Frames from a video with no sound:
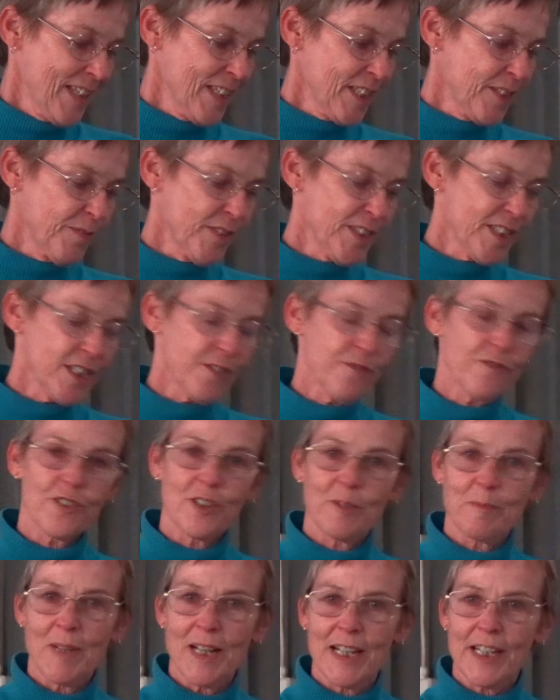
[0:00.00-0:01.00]
and this visit
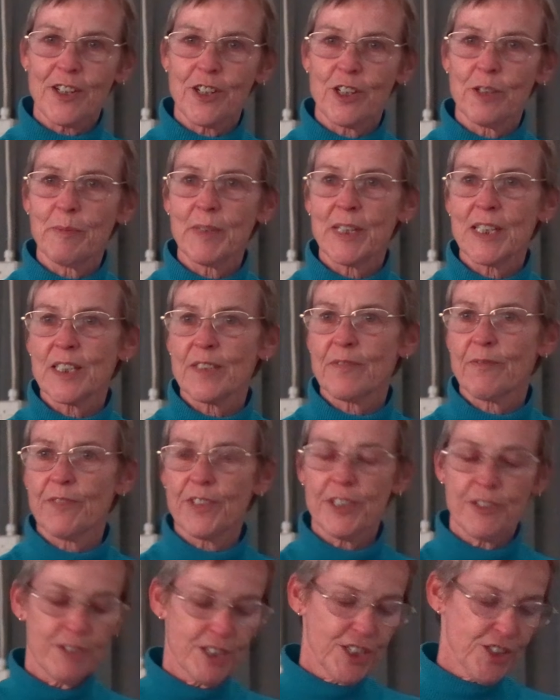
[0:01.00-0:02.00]
from Lycoming is
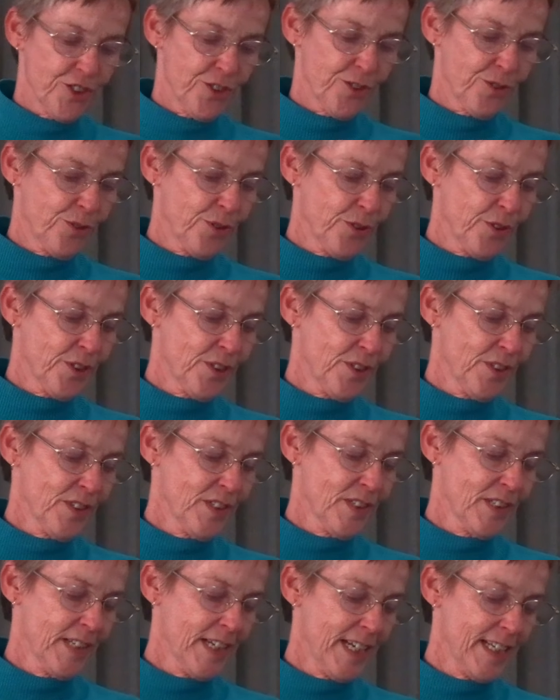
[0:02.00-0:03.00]
very short.
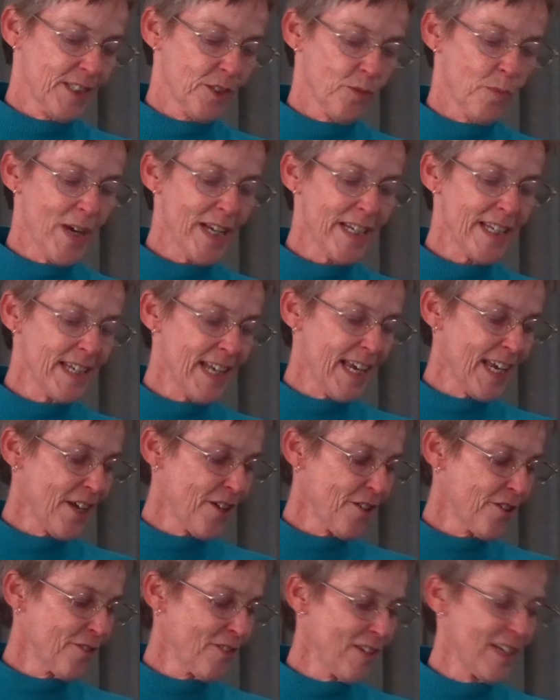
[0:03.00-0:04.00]
It's one
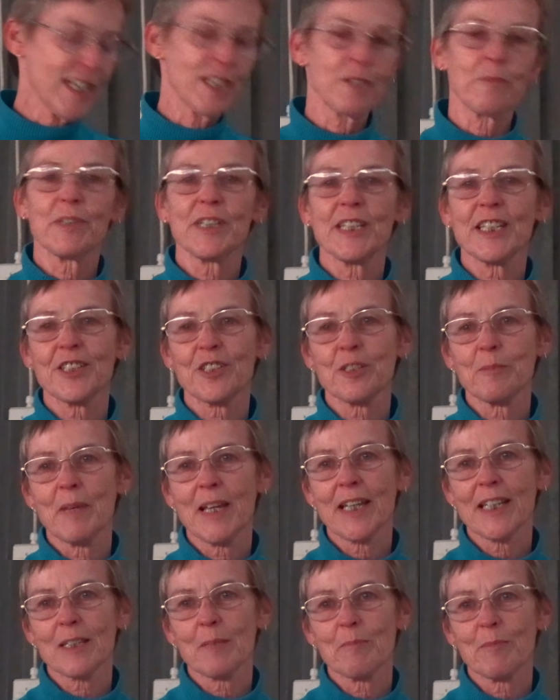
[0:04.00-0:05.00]
day only, and we need to
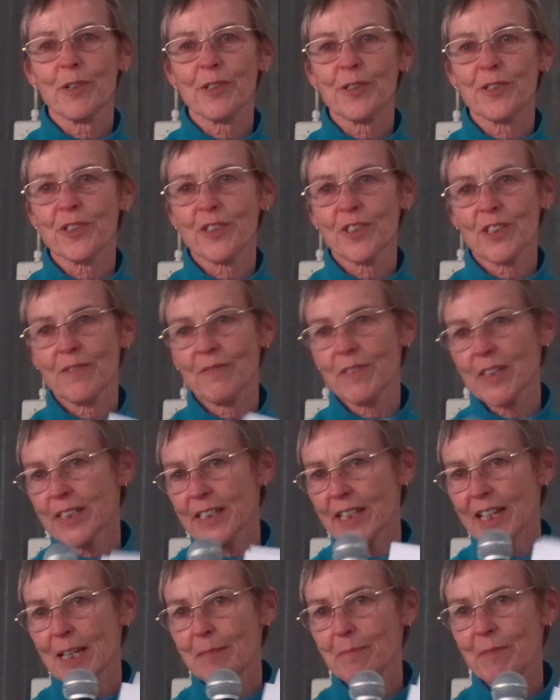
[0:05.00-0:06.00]
make the most of the
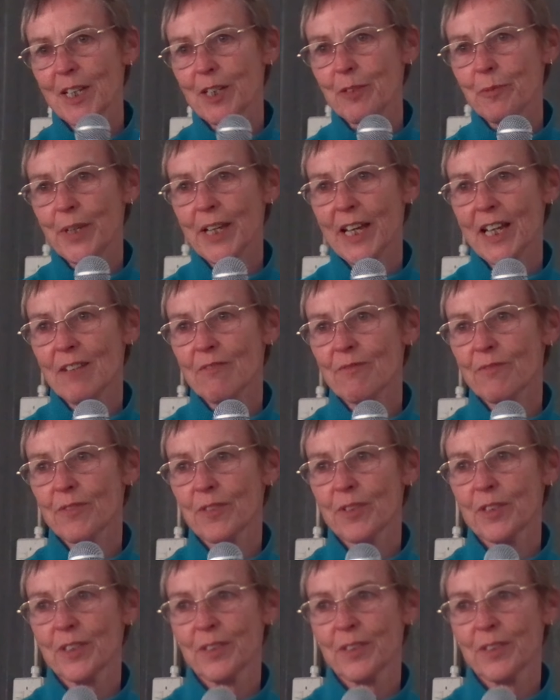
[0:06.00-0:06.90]
time that we have.